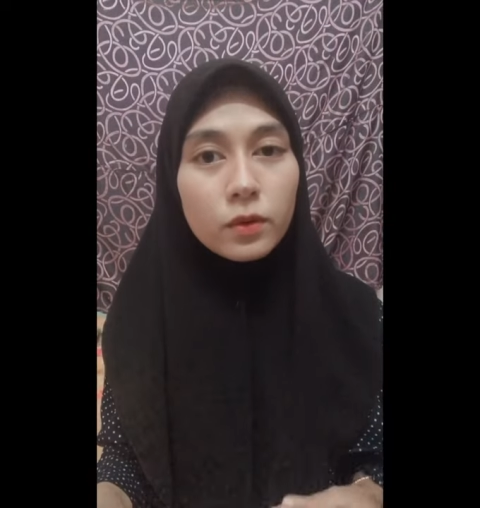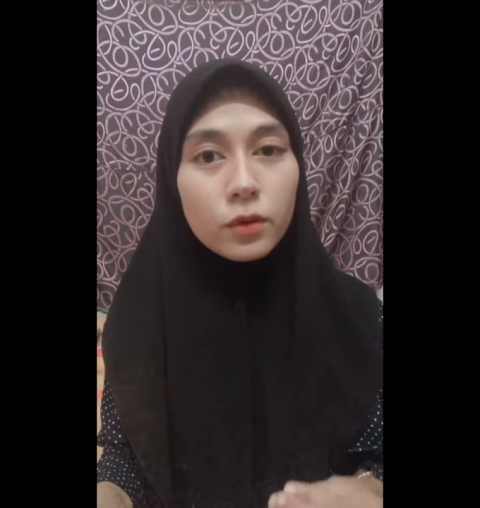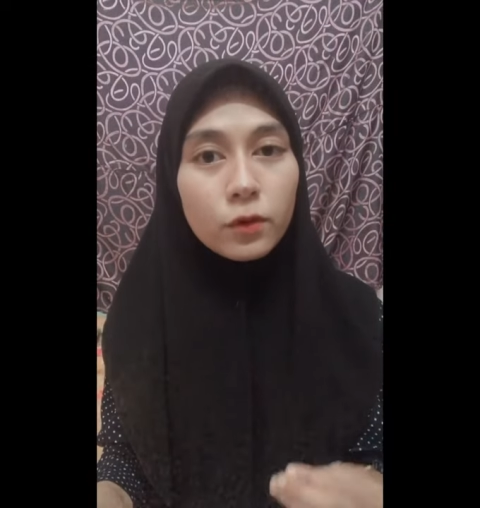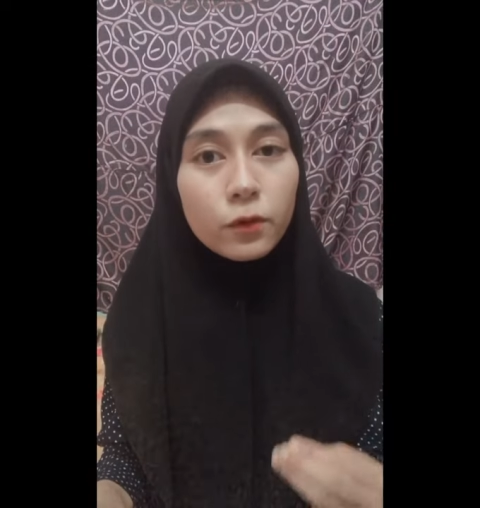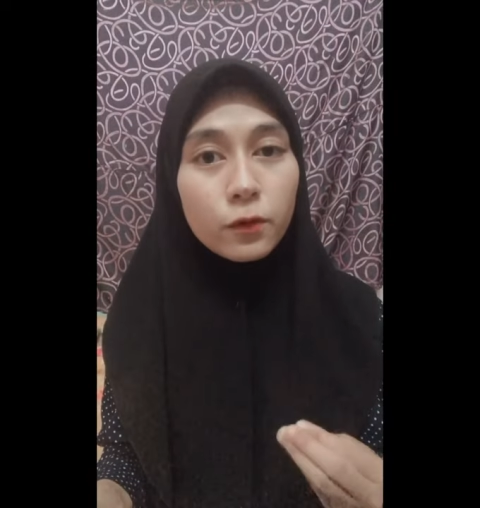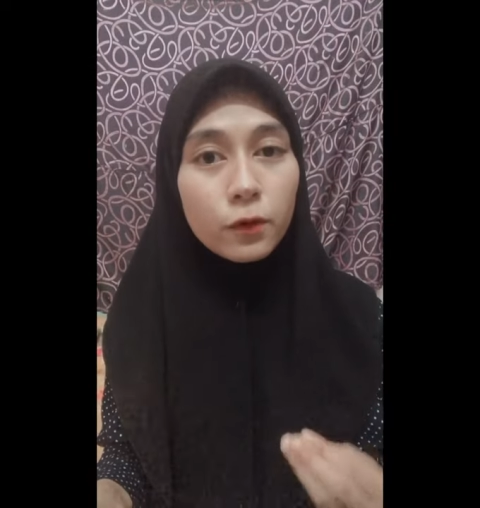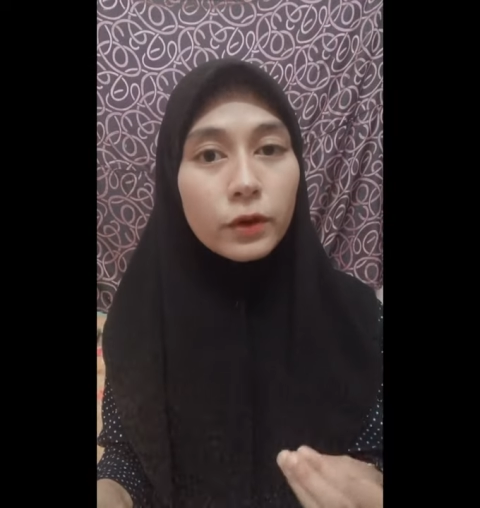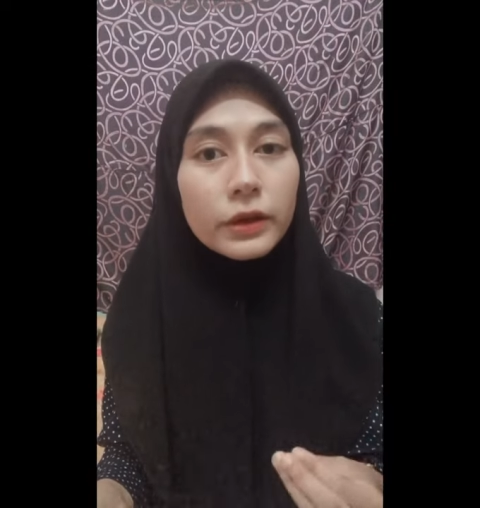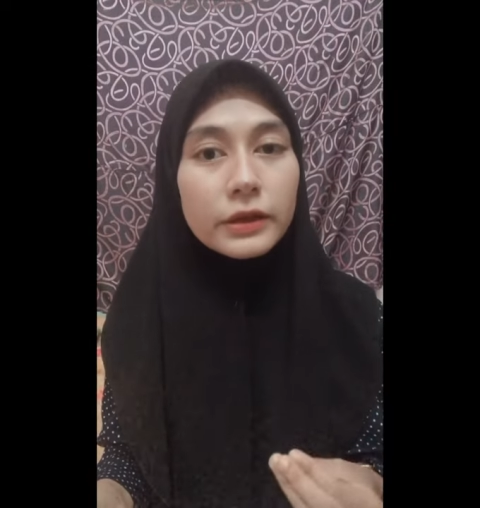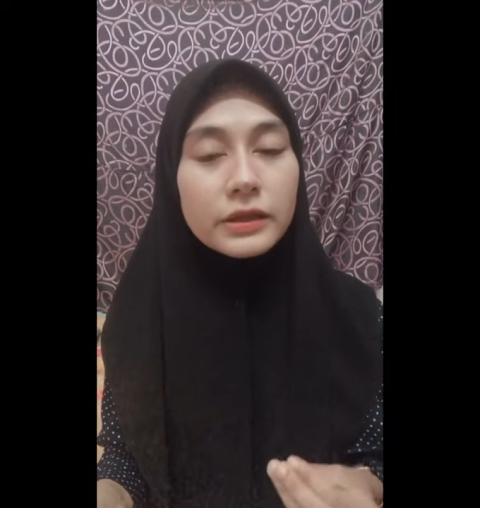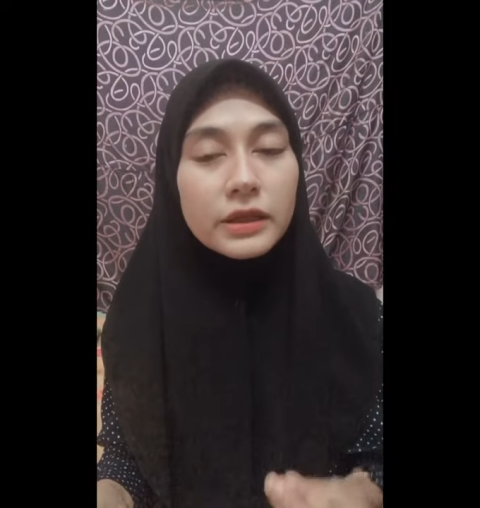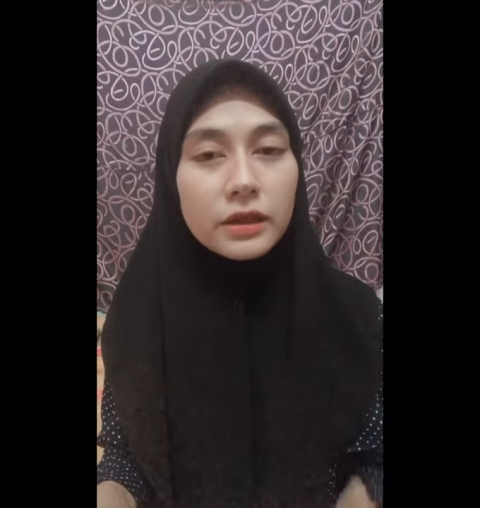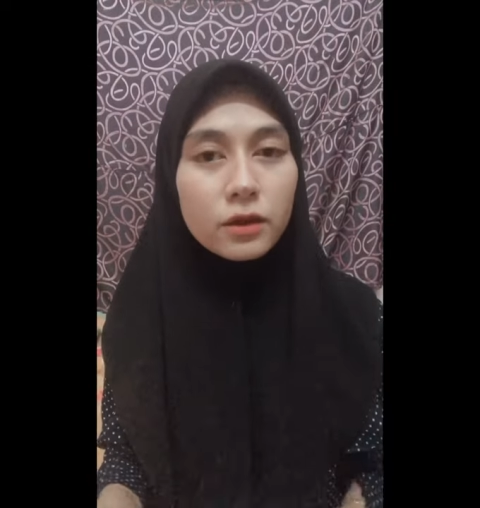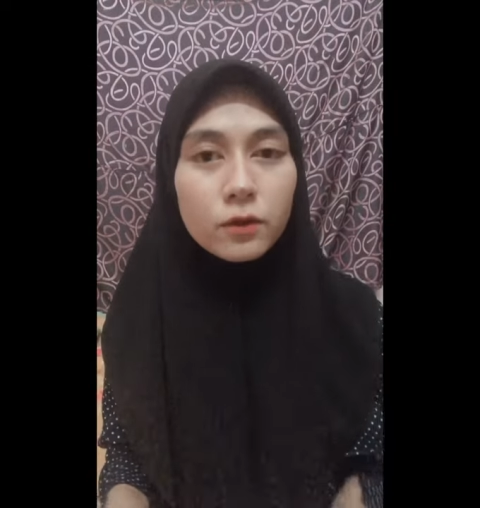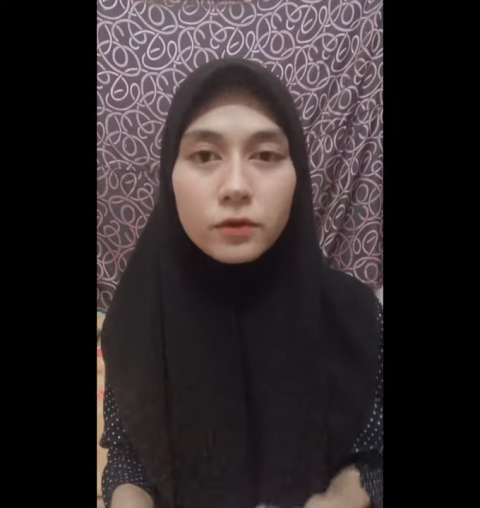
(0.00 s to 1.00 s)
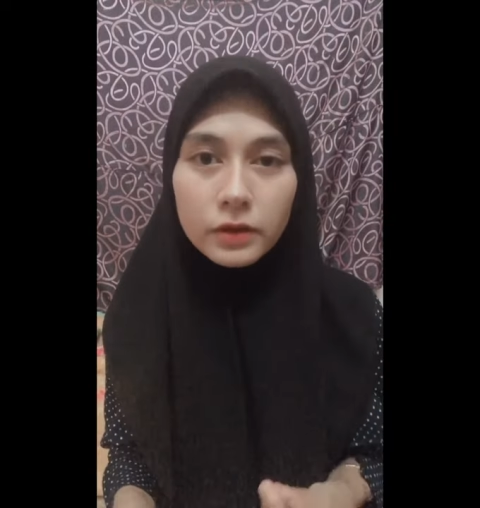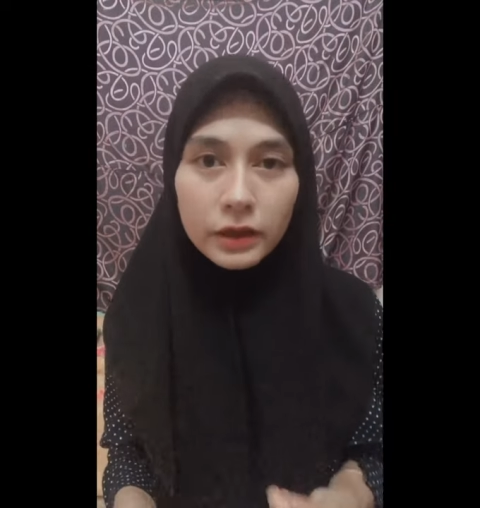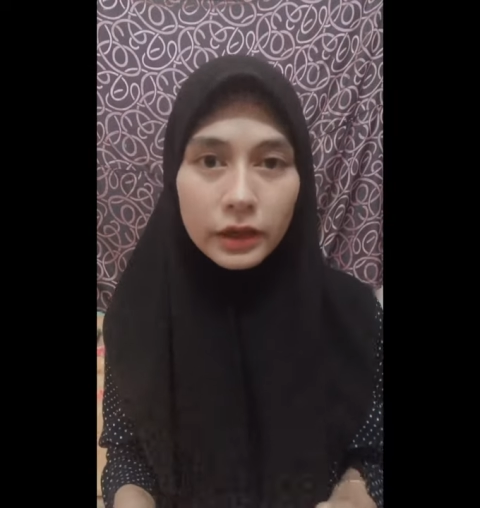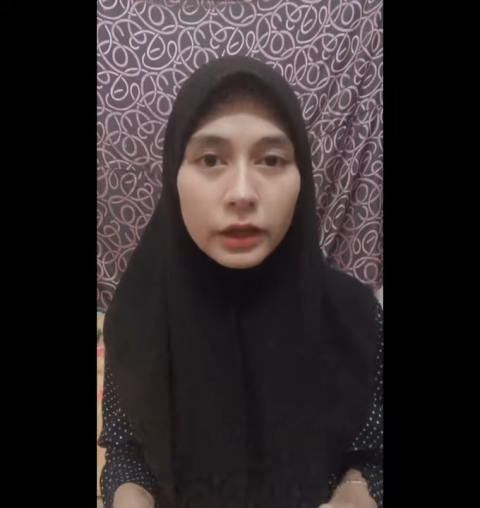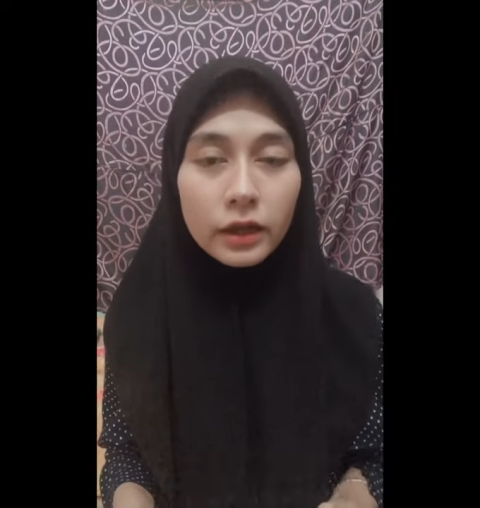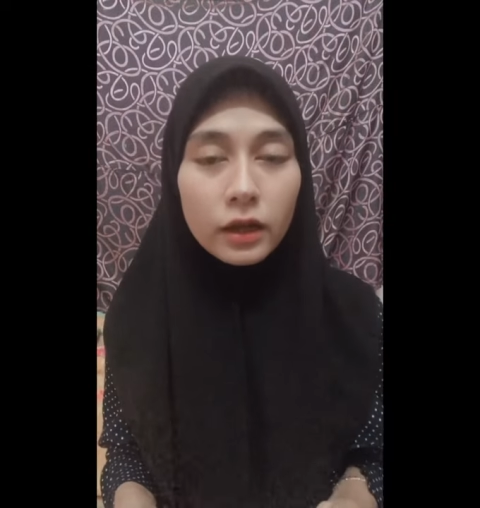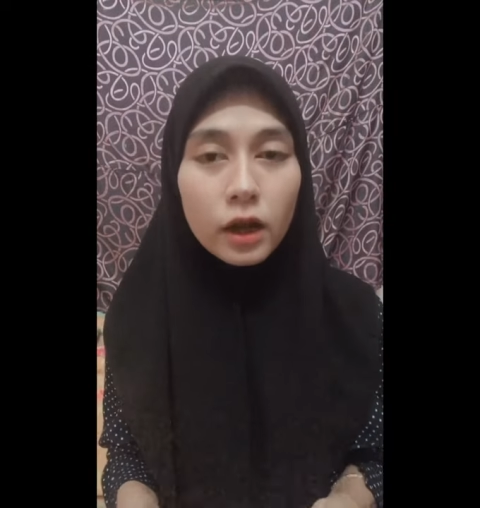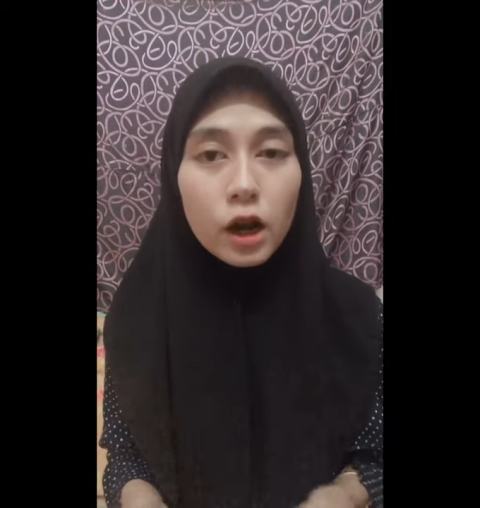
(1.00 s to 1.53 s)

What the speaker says: food delivery